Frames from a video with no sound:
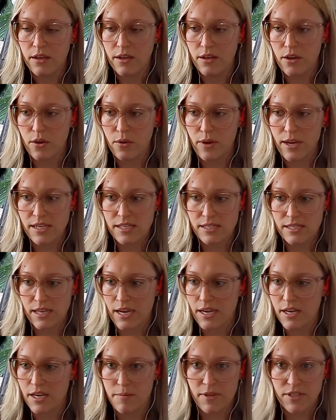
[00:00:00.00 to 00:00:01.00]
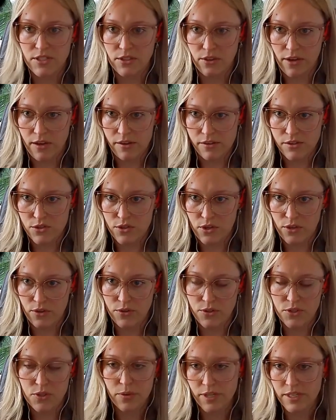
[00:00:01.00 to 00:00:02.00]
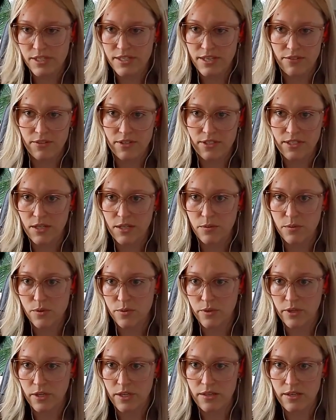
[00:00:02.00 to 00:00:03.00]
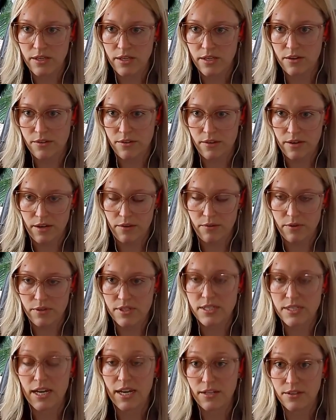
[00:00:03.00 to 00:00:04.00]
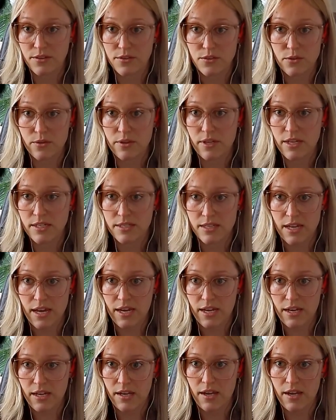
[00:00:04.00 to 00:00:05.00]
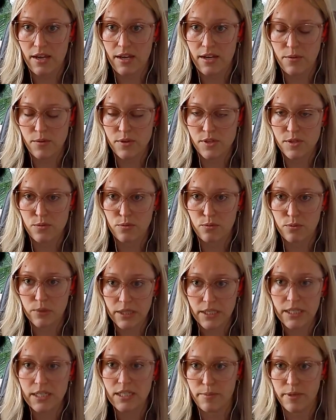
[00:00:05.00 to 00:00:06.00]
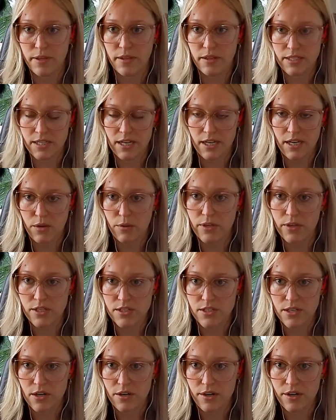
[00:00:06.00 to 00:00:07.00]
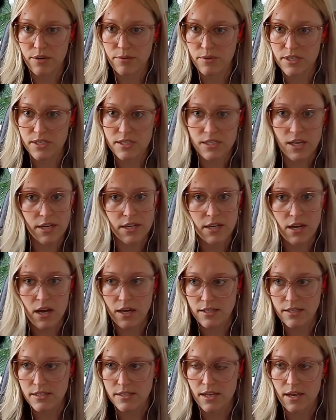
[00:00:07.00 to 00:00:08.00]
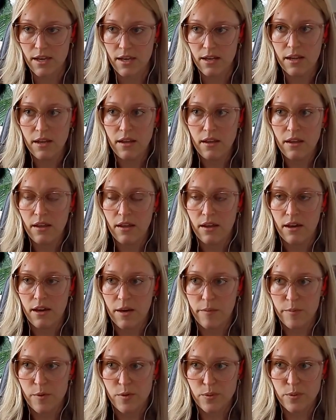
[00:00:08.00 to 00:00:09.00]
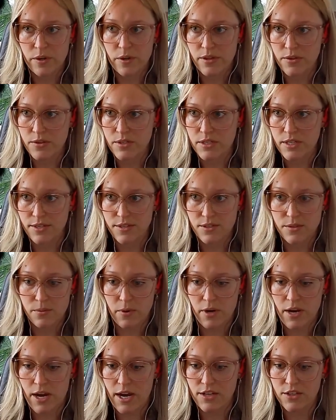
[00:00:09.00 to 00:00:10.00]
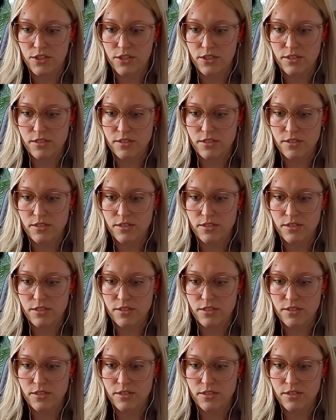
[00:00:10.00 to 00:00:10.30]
you know, anxiety, mental health struggles. 2017 was really the year that I was diagnosed with anxiety, and it was really debilitating when it started. It was sudden onset. It was one of those things where I